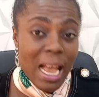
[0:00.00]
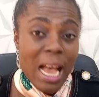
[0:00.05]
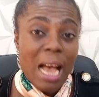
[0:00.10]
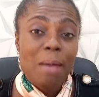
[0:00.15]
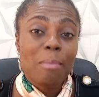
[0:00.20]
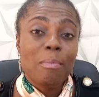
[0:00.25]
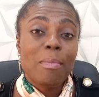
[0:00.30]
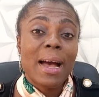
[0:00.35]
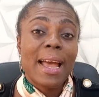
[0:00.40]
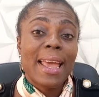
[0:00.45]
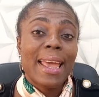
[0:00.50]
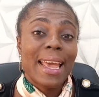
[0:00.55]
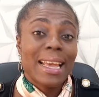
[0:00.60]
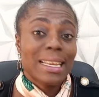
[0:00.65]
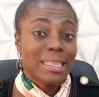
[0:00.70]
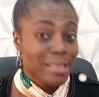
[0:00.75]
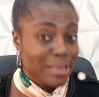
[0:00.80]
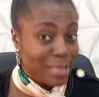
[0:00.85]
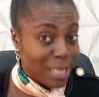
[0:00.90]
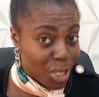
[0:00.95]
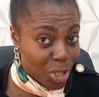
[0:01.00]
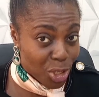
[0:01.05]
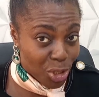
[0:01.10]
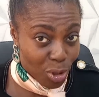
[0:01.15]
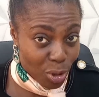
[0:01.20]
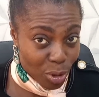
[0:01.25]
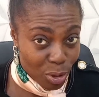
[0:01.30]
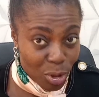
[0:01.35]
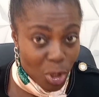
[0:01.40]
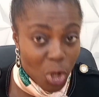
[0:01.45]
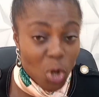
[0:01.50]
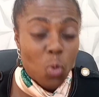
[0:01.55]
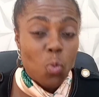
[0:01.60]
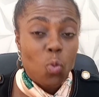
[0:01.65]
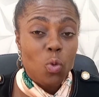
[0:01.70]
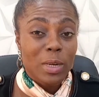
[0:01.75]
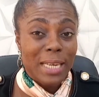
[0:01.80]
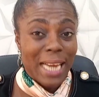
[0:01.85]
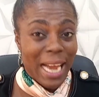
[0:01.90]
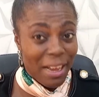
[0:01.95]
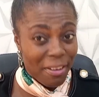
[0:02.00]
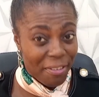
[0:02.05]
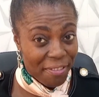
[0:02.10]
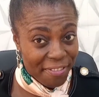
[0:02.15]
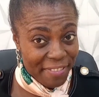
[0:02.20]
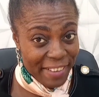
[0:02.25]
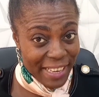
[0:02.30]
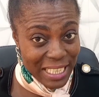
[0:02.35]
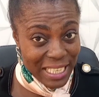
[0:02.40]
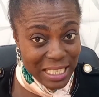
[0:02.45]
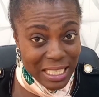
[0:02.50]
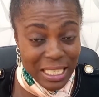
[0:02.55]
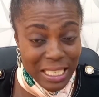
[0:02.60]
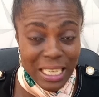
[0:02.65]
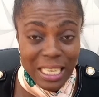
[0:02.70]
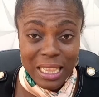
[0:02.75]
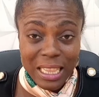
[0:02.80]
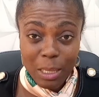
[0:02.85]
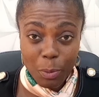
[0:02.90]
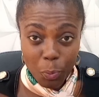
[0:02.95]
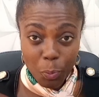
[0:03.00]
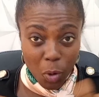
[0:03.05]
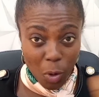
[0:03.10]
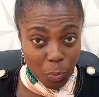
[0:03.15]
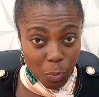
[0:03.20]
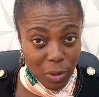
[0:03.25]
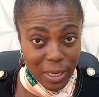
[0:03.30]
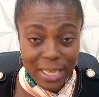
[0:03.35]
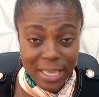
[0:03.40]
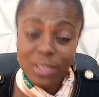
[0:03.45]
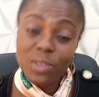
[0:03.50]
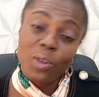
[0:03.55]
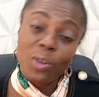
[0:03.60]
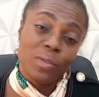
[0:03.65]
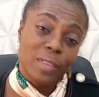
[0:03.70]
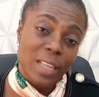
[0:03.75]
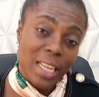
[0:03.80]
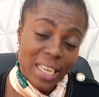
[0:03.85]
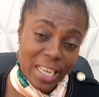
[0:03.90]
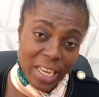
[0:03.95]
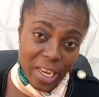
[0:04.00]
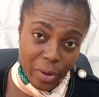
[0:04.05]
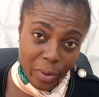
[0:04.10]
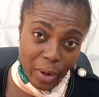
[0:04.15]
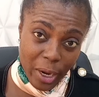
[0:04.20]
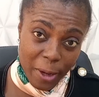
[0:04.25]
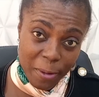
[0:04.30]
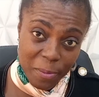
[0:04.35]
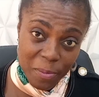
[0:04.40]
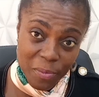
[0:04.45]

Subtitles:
and by extension would affect the populace of that area,